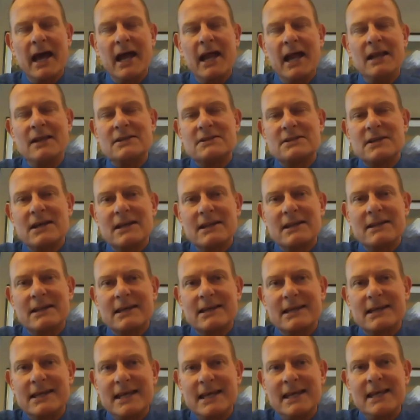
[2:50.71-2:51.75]
and
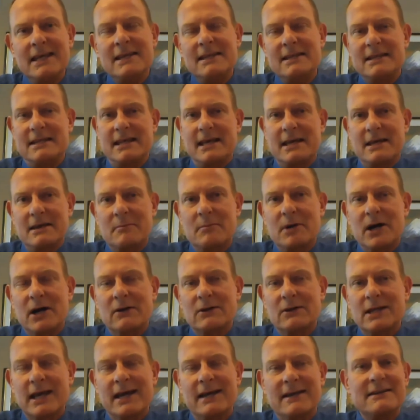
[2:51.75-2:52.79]
the key thing
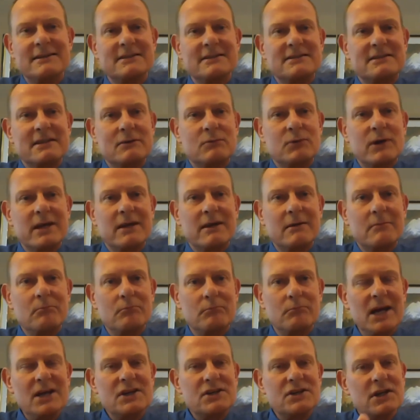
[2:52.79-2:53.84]
about that is that we
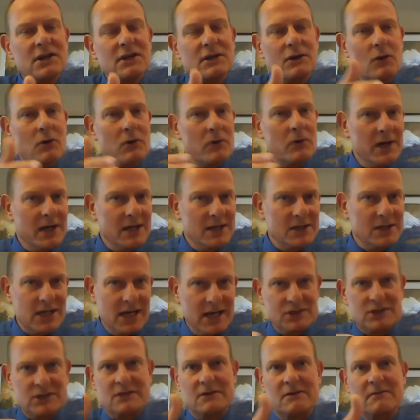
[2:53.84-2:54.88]
can measure the
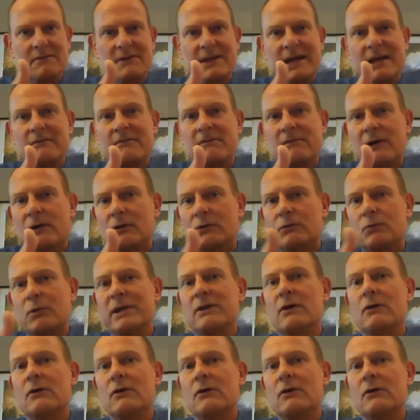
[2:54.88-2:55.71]
orientation of that fault.